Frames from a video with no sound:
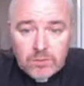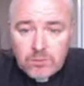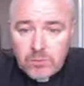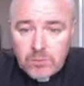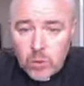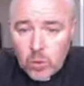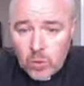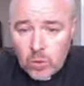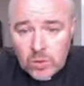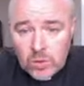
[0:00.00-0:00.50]

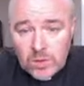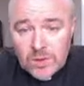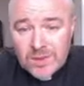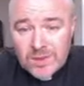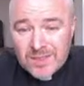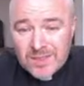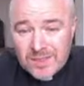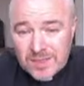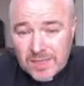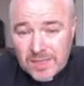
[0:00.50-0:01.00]
Paul
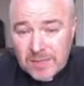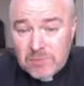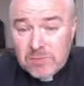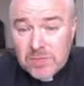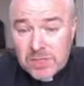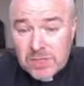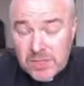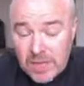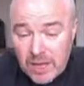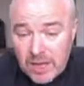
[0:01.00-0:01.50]

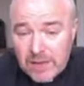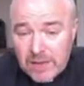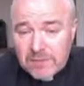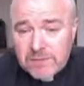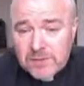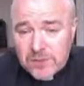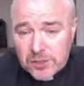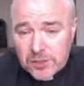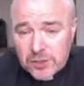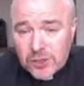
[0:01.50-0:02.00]
seems to
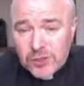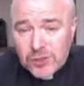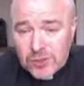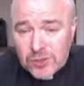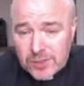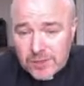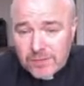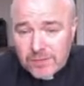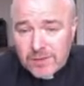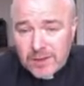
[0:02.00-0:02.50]
have to
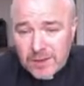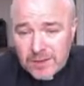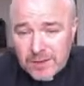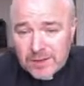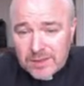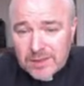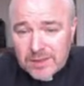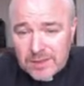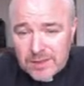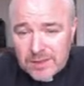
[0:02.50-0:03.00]
justify
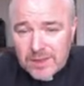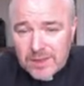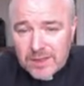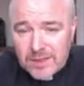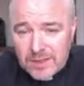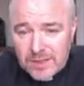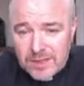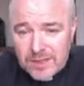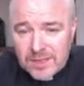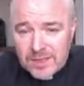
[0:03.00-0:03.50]

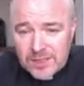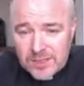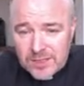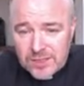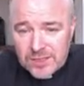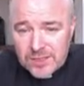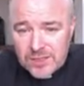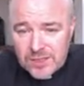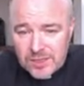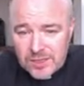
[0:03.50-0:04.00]

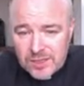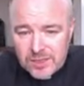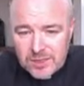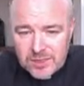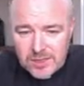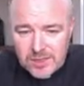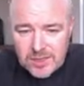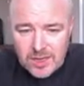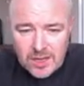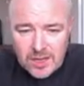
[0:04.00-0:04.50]
his
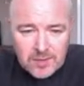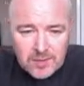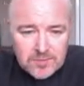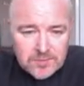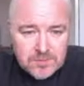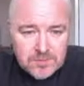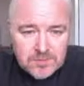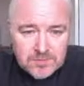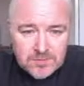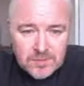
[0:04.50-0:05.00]

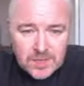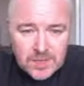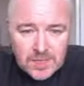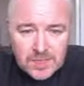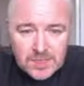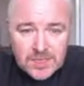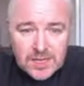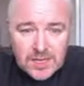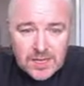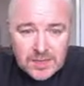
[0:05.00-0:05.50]

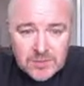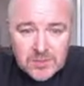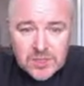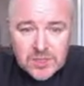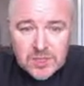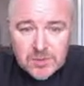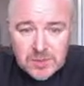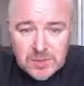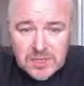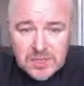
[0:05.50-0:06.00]
claims
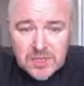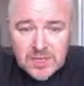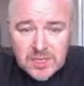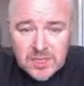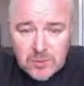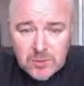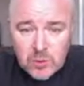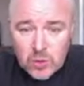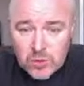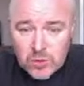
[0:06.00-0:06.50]
to be an
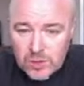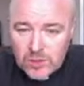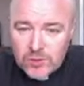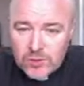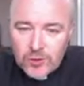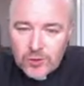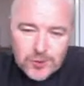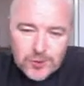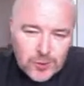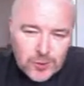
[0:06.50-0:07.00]
apostle
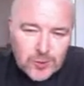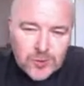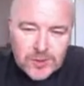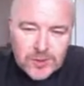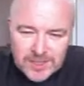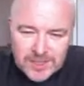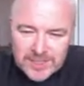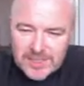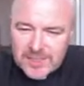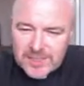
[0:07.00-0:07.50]
not
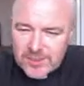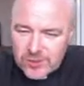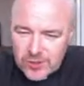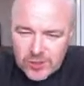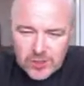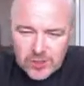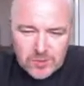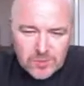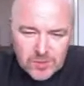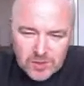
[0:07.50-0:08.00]
only in
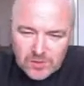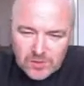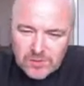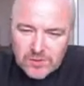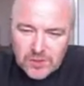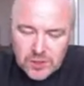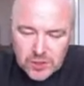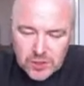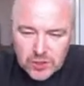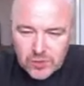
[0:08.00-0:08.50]
terms of
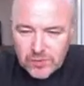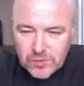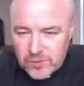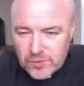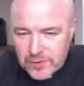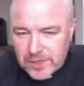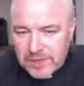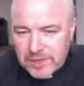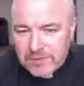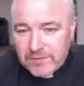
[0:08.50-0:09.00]
the
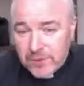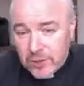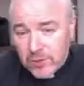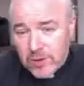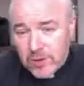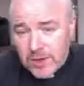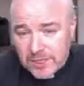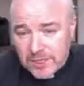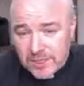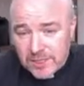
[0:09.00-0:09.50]
suffering for
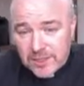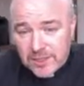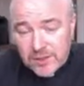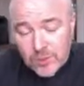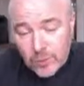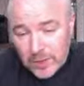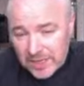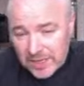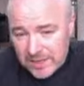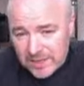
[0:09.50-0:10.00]
Christ and the
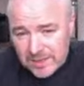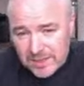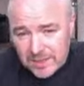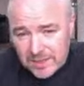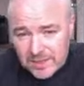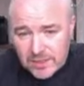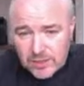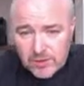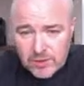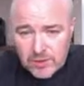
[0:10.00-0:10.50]
witnessing
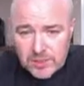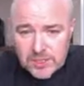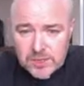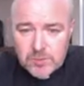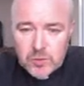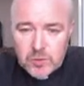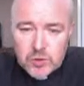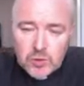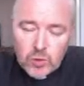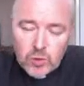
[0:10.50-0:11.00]
to Christ,
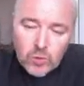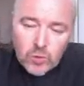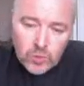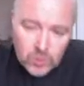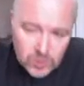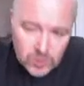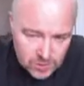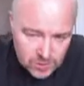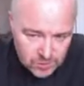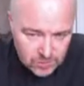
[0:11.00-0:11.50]
but
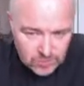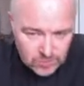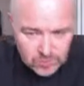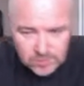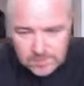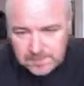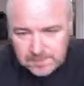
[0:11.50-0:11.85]
also